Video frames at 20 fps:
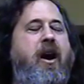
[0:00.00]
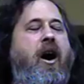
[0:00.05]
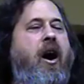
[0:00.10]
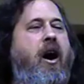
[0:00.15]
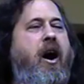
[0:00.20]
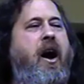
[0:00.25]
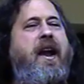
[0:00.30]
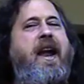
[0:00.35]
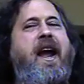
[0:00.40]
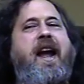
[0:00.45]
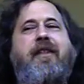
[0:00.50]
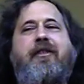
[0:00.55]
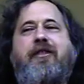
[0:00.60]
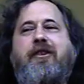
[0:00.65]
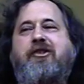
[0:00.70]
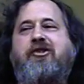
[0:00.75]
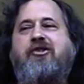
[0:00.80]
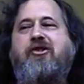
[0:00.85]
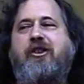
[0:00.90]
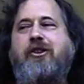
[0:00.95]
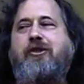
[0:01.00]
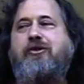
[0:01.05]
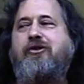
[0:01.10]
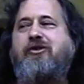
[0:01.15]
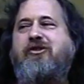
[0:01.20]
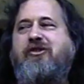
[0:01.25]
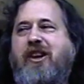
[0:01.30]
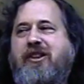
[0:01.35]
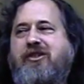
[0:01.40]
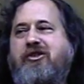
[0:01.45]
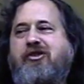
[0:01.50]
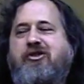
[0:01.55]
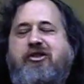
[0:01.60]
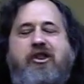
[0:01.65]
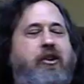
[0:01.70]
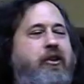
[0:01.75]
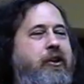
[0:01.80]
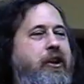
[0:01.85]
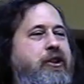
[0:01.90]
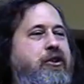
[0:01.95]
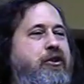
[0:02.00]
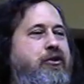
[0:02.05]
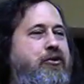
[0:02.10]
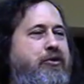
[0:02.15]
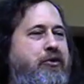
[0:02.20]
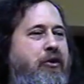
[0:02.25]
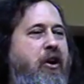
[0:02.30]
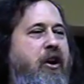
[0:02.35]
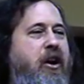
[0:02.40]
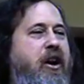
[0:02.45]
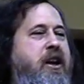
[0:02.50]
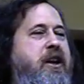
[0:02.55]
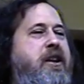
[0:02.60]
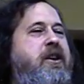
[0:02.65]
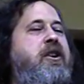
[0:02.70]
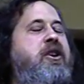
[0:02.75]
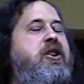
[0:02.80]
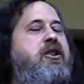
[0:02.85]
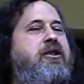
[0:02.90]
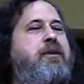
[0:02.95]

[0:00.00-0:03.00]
I had the skills necessary to try